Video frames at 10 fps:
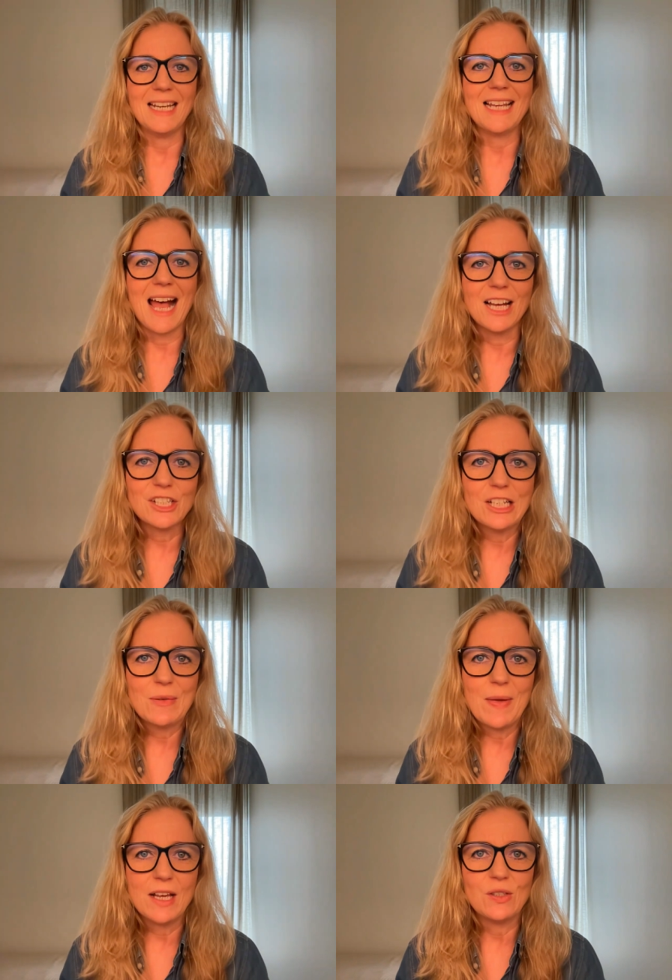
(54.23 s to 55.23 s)
It
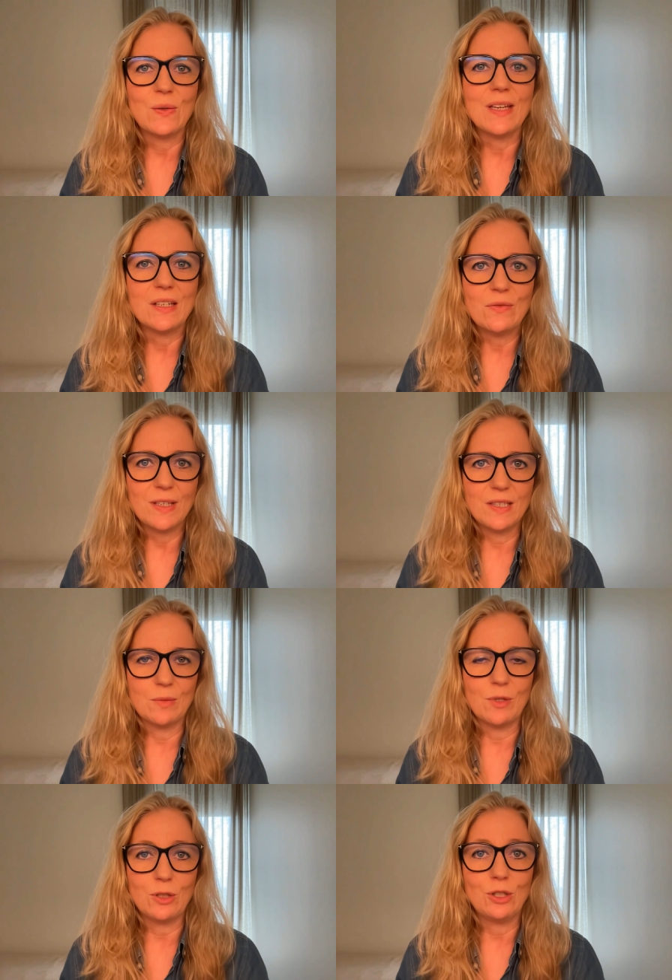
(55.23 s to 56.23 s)
actually makes you
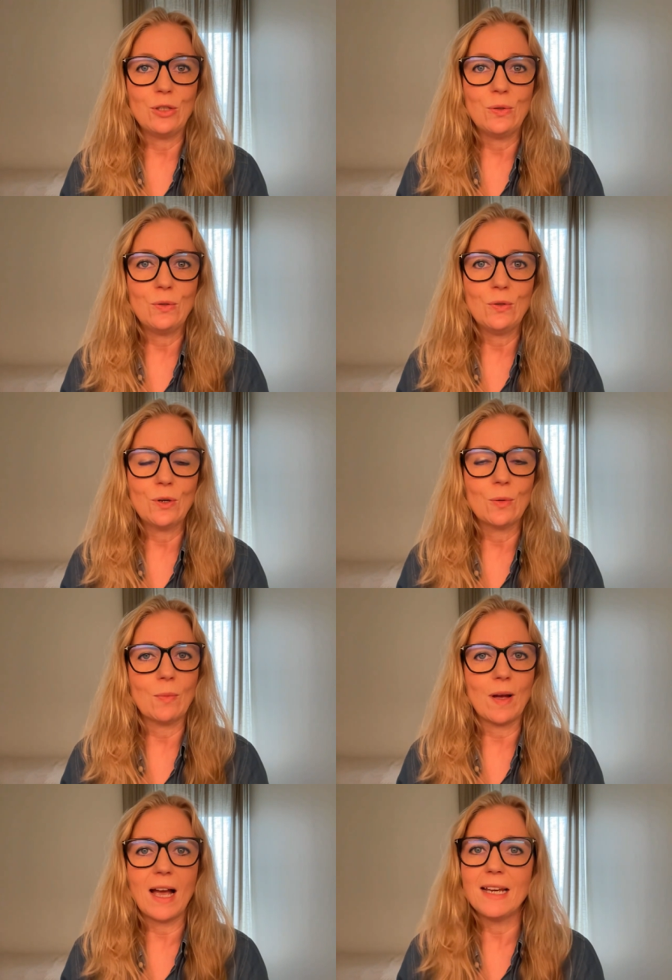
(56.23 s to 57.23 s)
invisible to
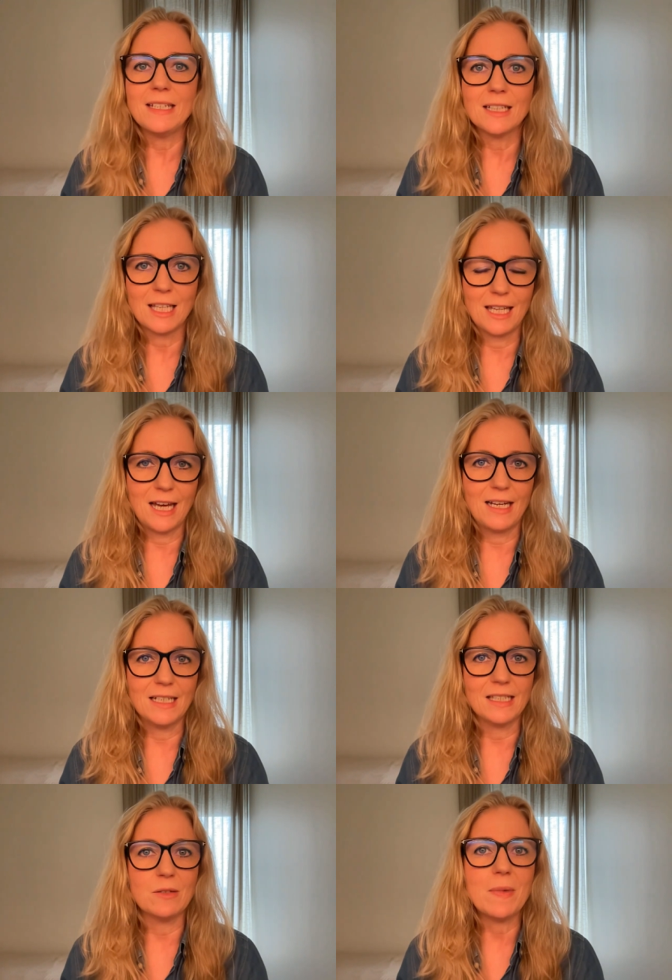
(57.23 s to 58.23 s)
your ideal clients.